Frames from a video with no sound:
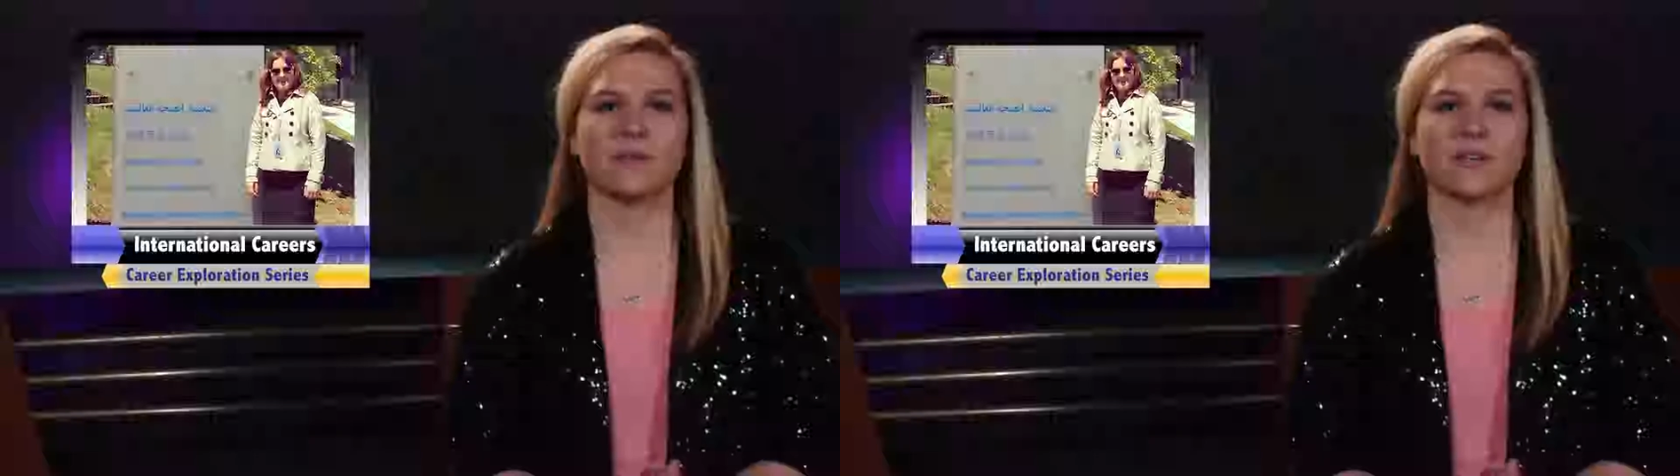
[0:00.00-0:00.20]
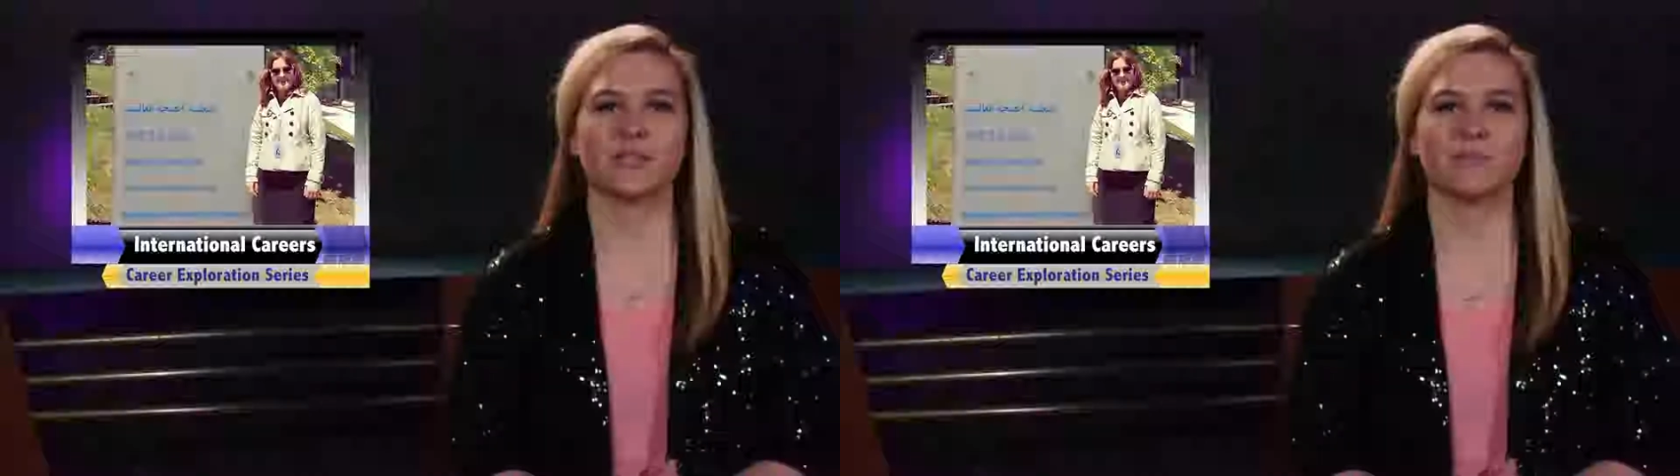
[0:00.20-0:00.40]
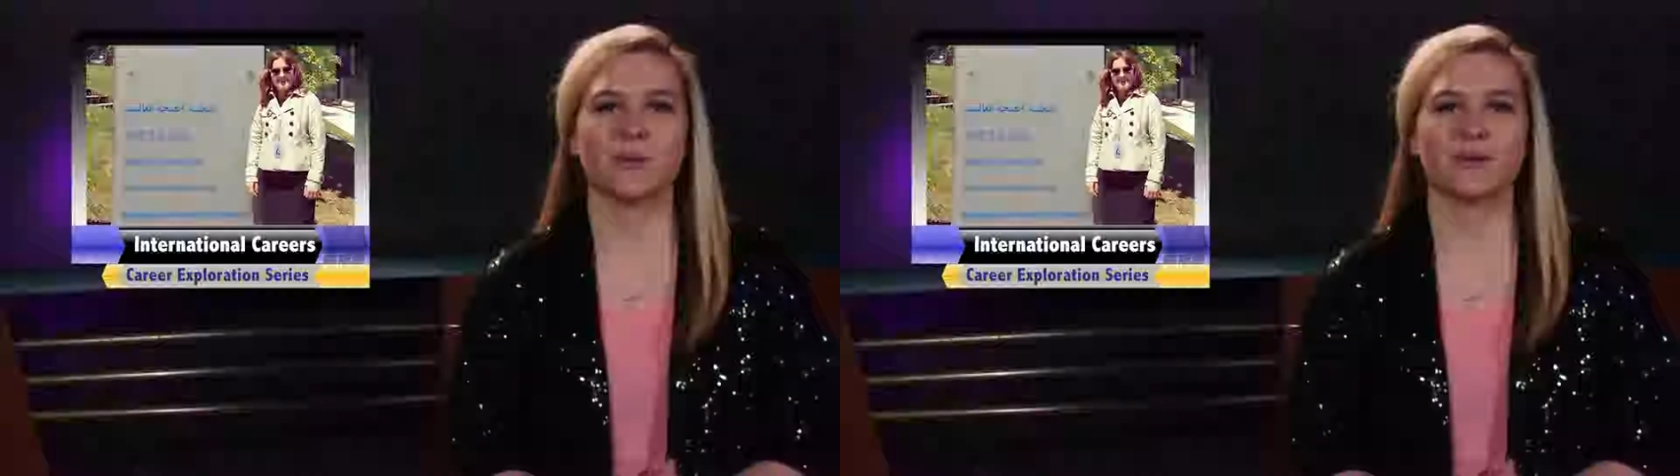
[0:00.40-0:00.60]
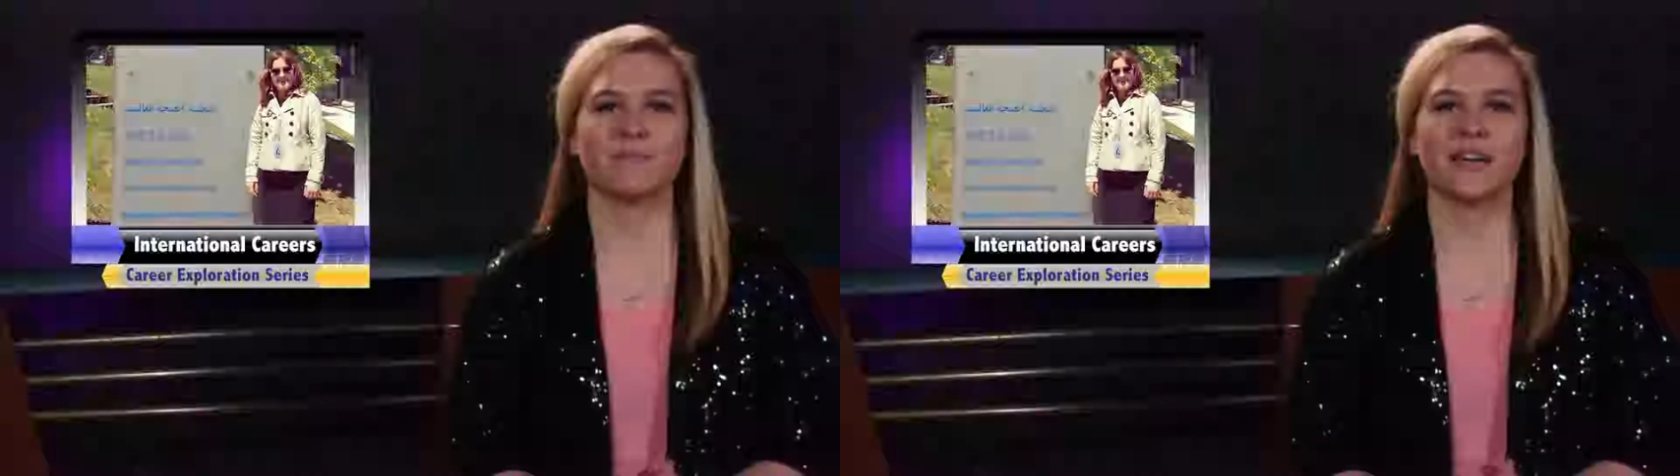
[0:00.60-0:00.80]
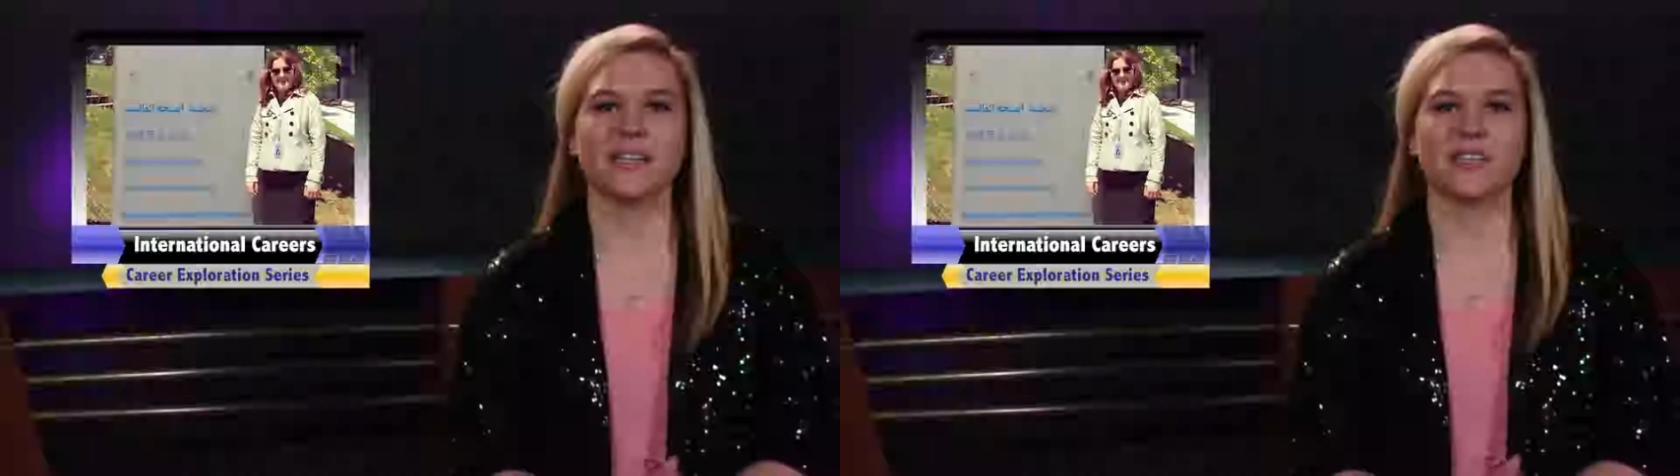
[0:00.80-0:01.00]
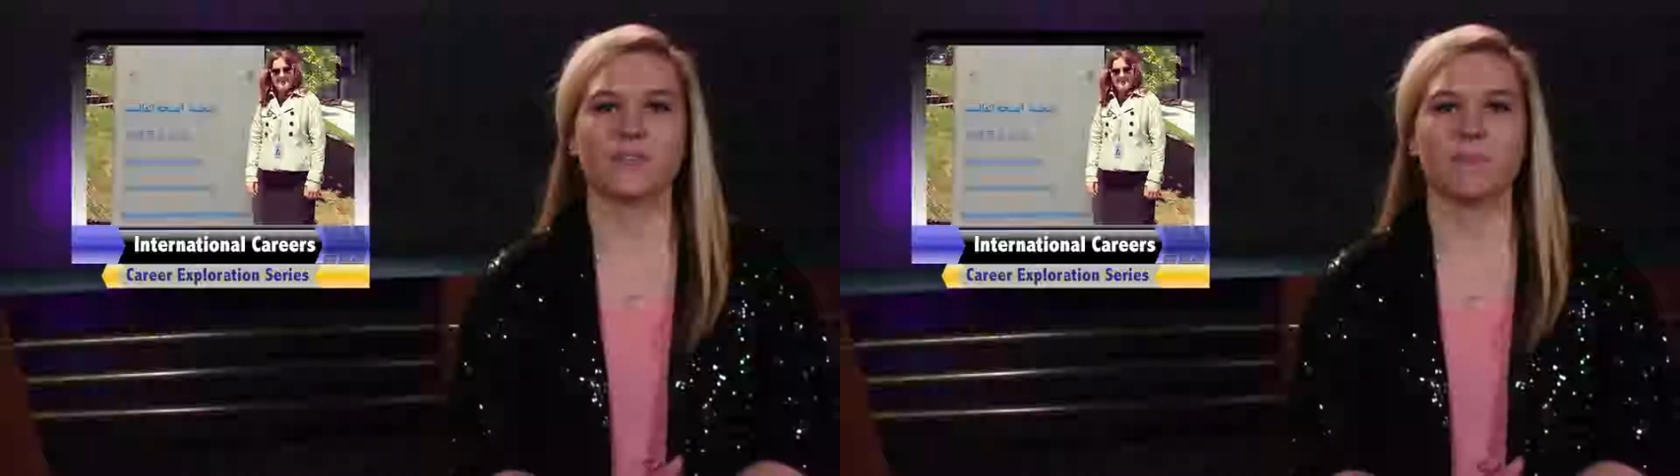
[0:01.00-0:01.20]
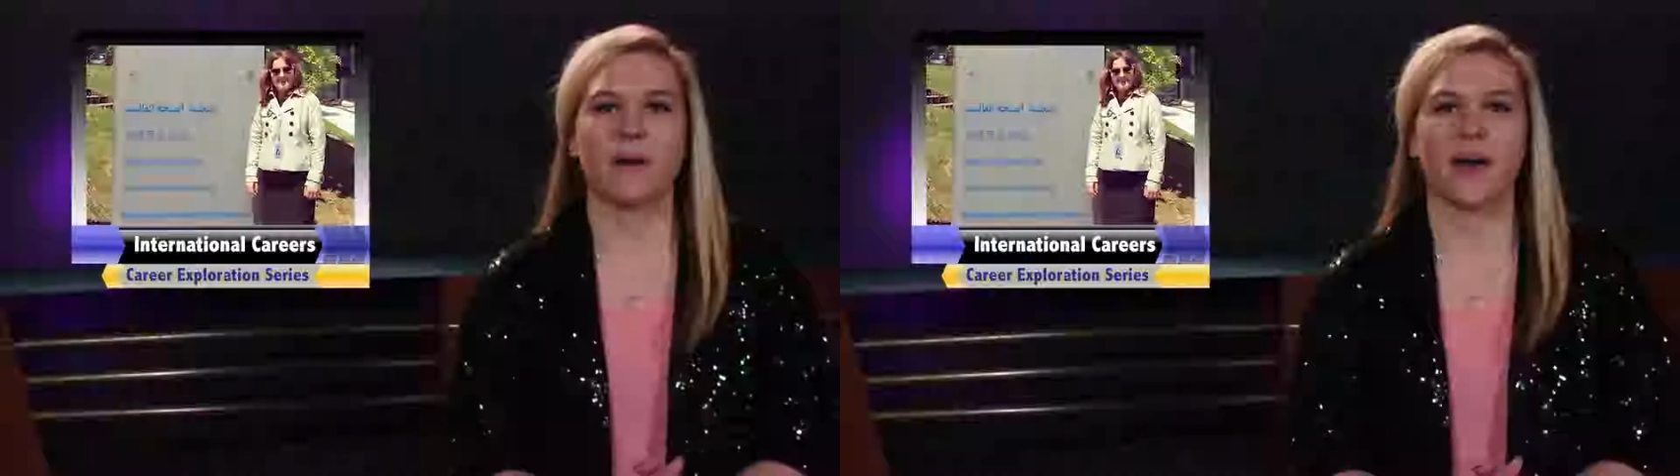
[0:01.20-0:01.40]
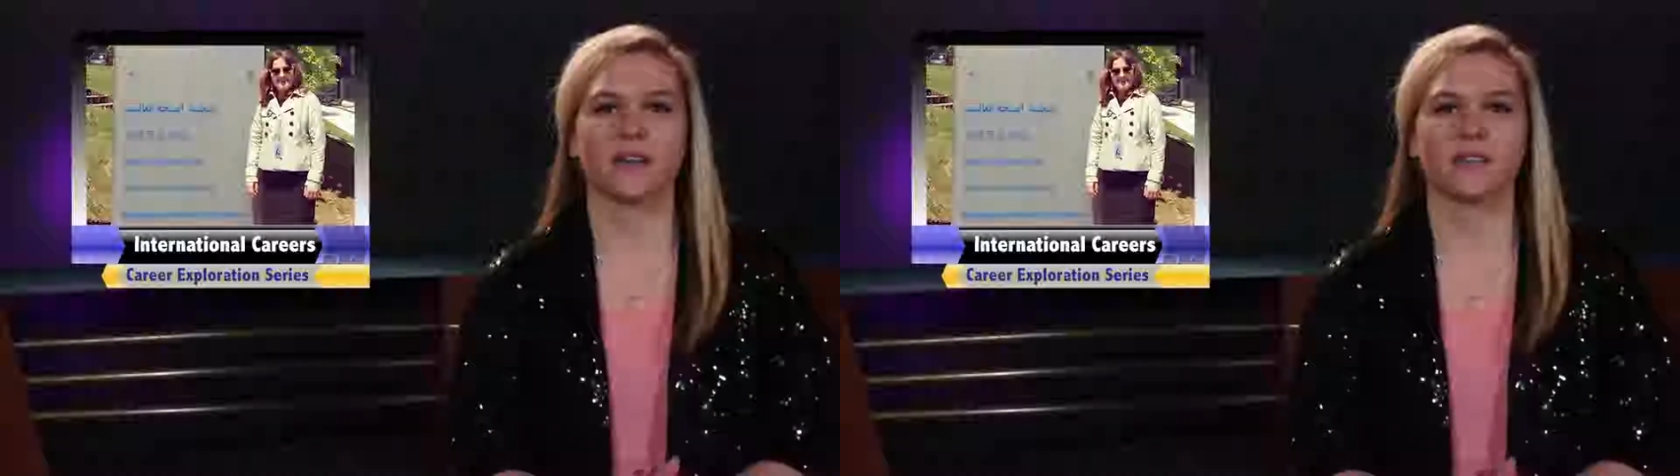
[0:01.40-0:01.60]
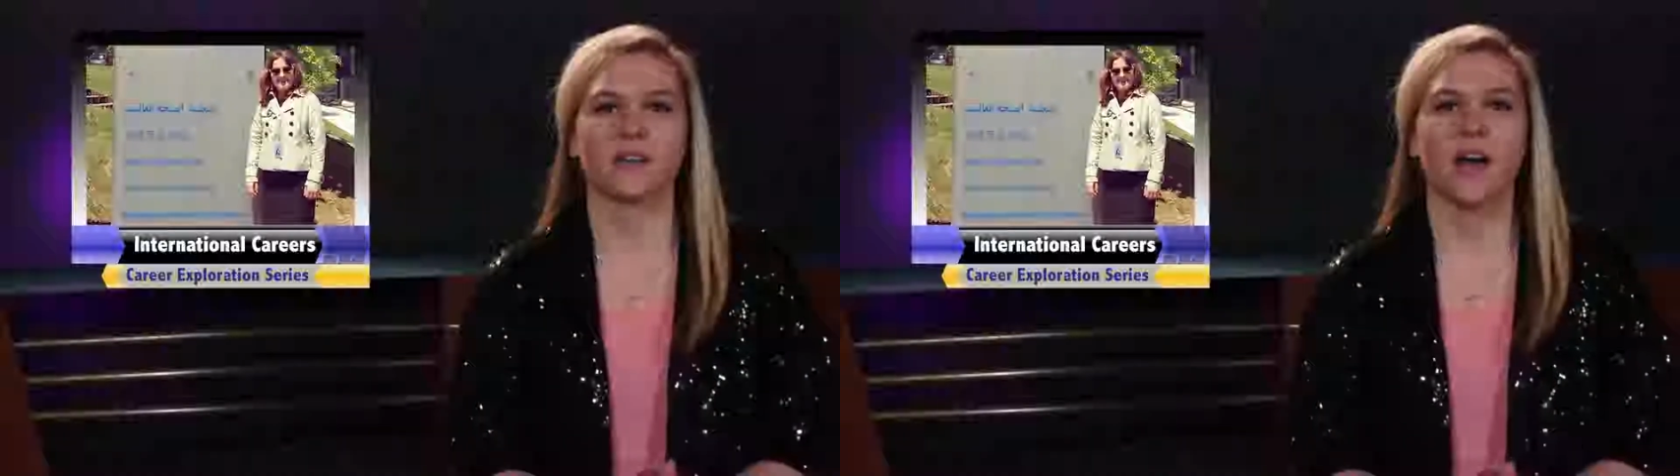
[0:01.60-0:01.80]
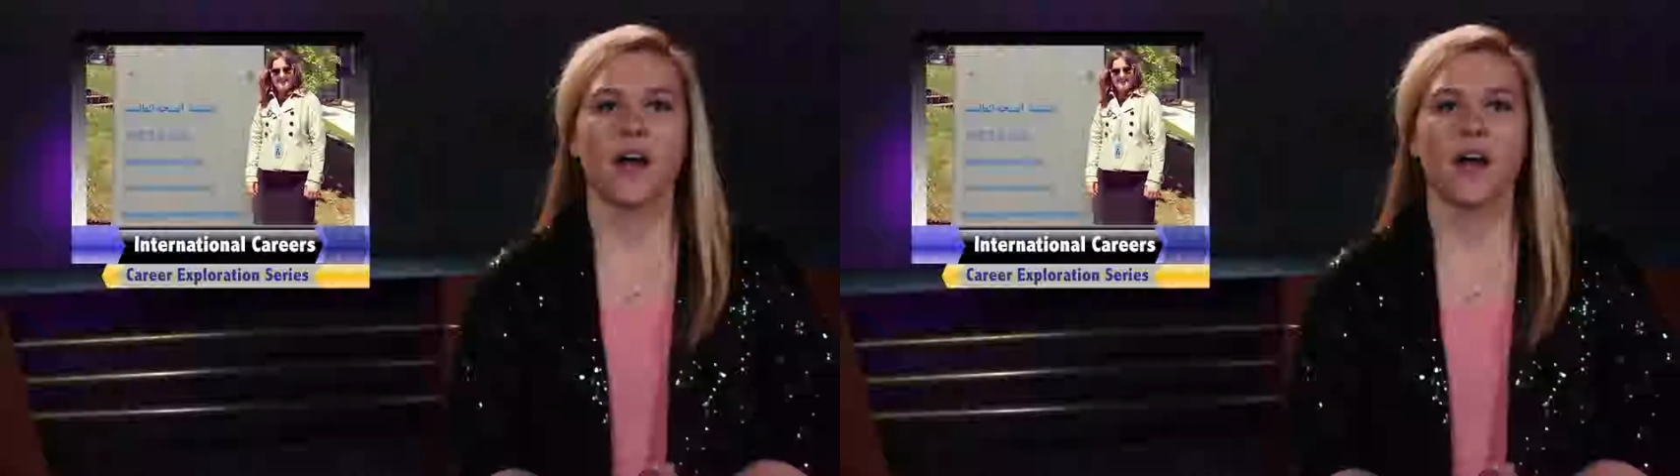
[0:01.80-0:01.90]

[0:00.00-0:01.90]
be exploring many different paths.